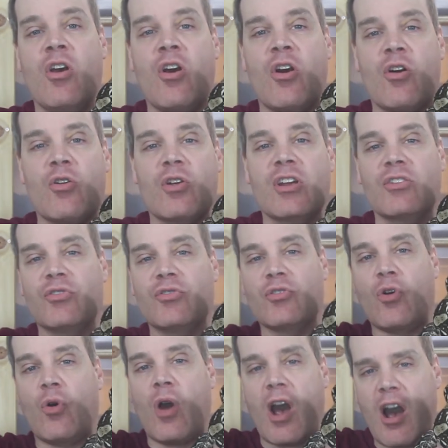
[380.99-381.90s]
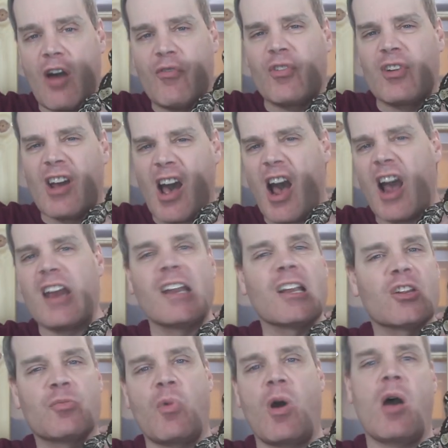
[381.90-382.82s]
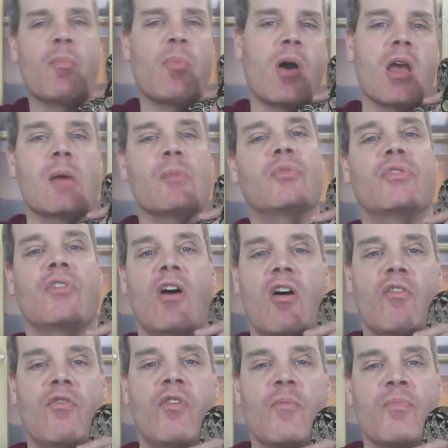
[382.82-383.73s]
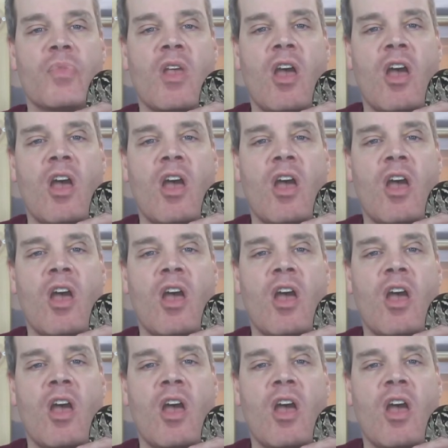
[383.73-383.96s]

or he's, you know, off in a hiding spot by himself.